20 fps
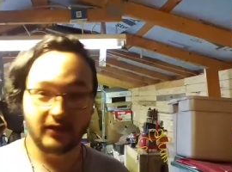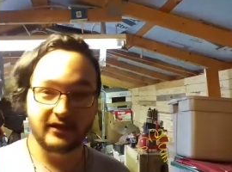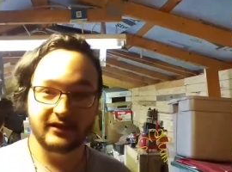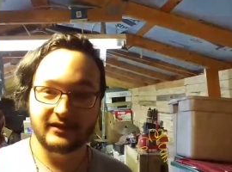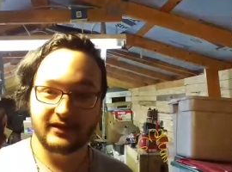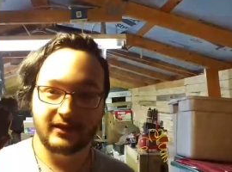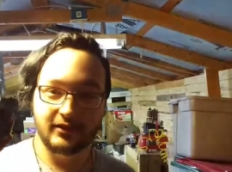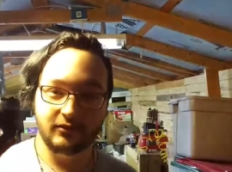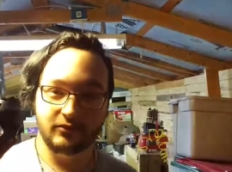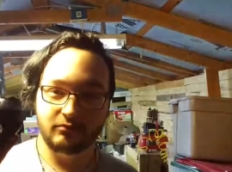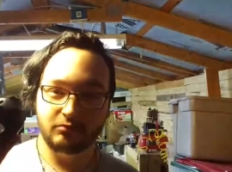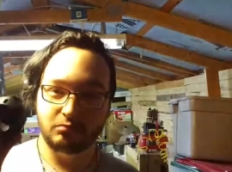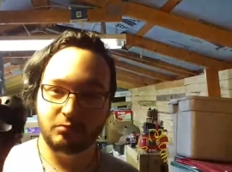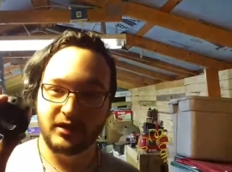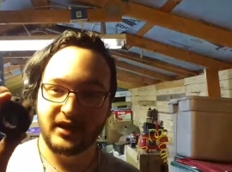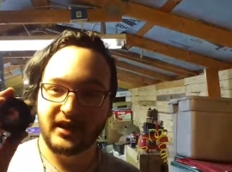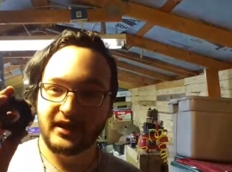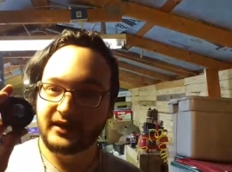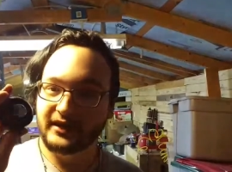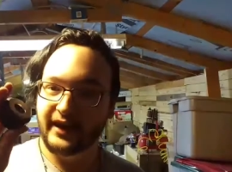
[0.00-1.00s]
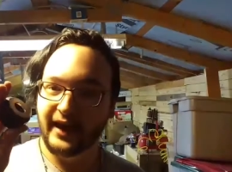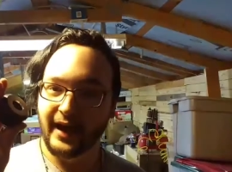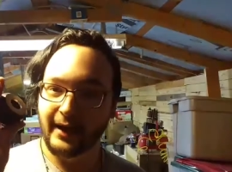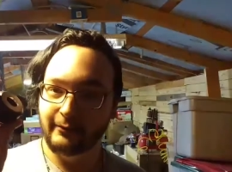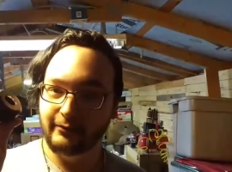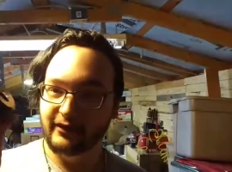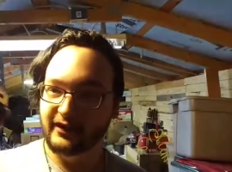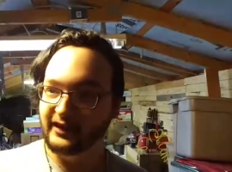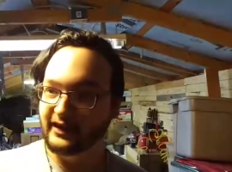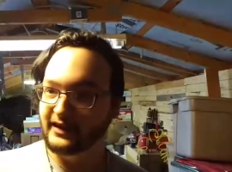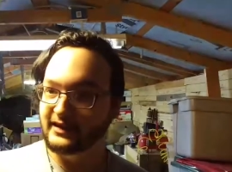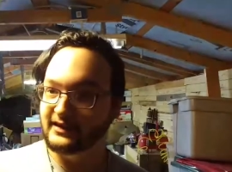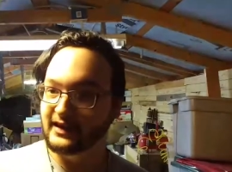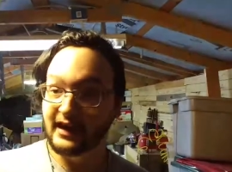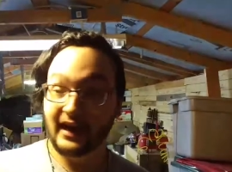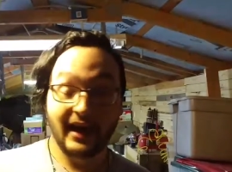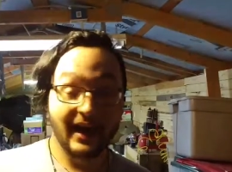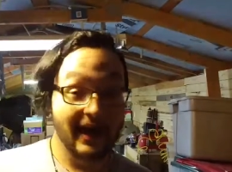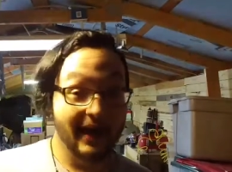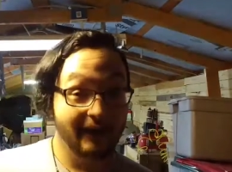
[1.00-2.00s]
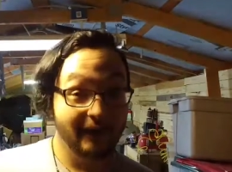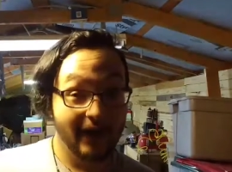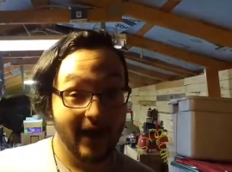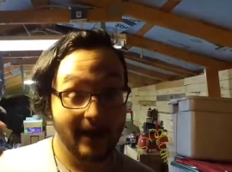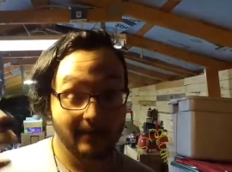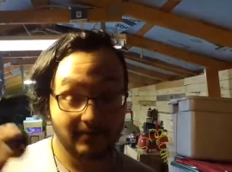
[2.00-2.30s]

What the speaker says: of these little end cap thingies that I have